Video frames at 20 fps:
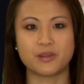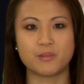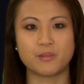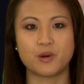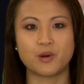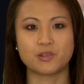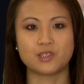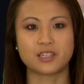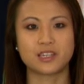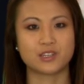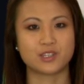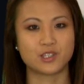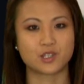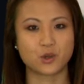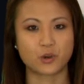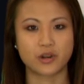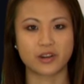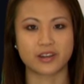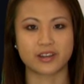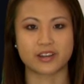the most
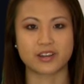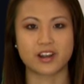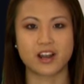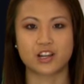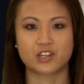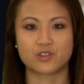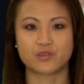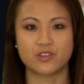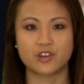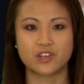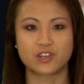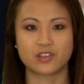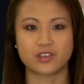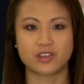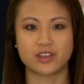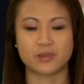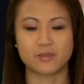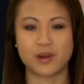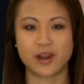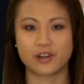historic and controversial
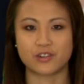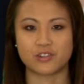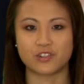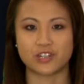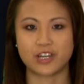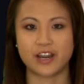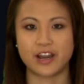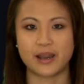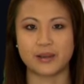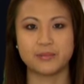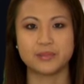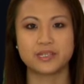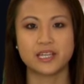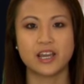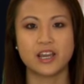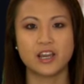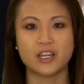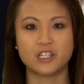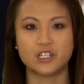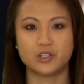in modern times
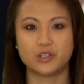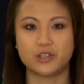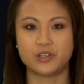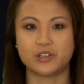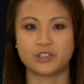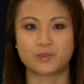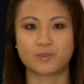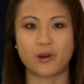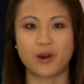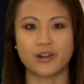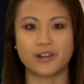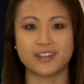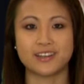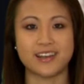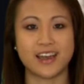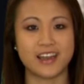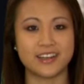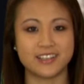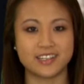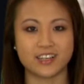due to his part in
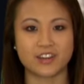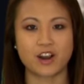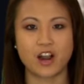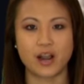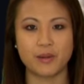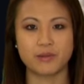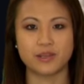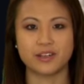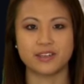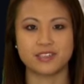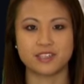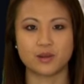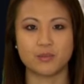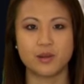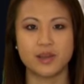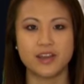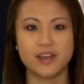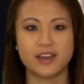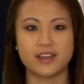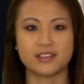ending communism,
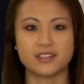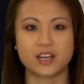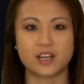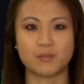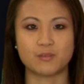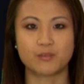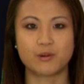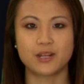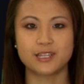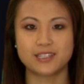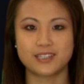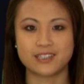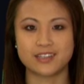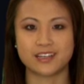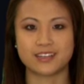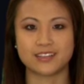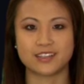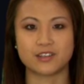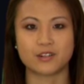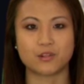his
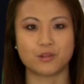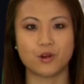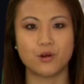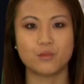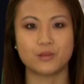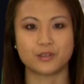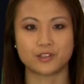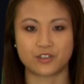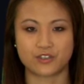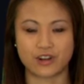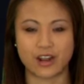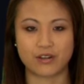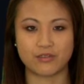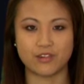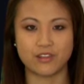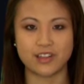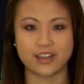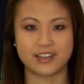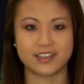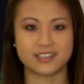unprecedented global
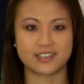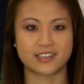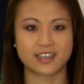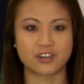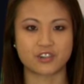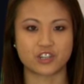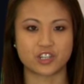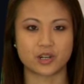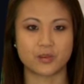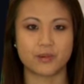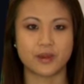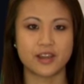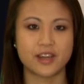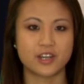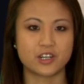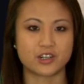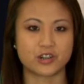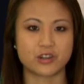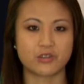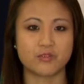travel, and his leadership
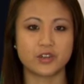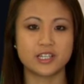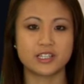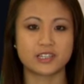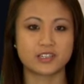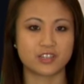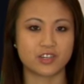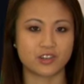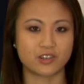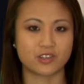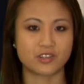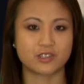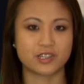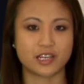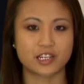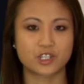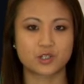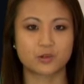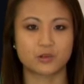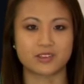during recent years'
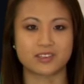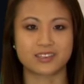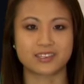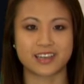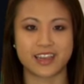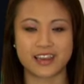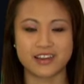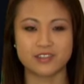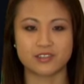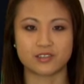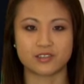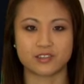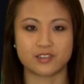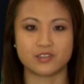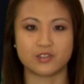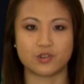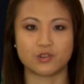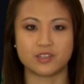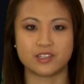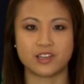sexual scandals
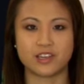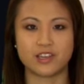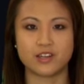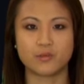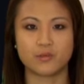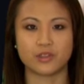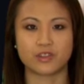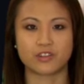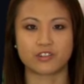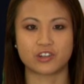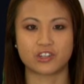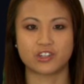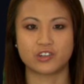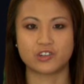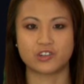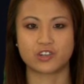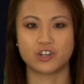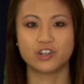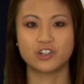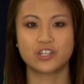associated with the
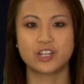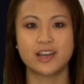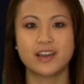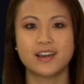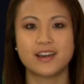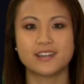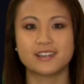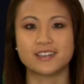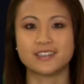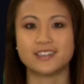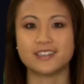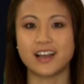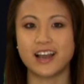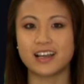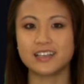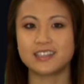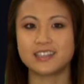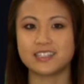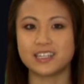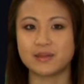Christian Church, does
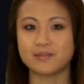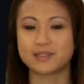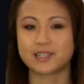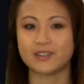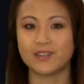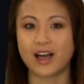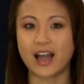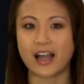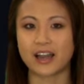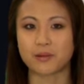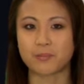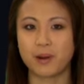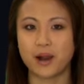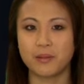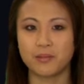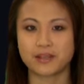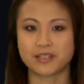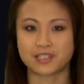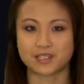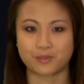not seem to lack
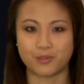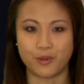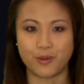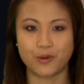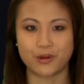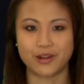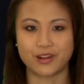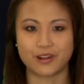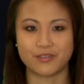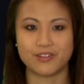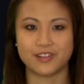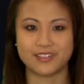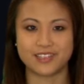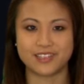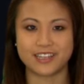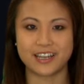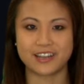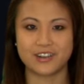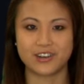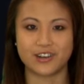public support of his
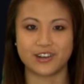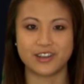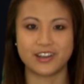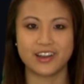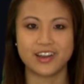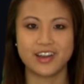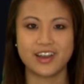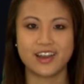sainthood.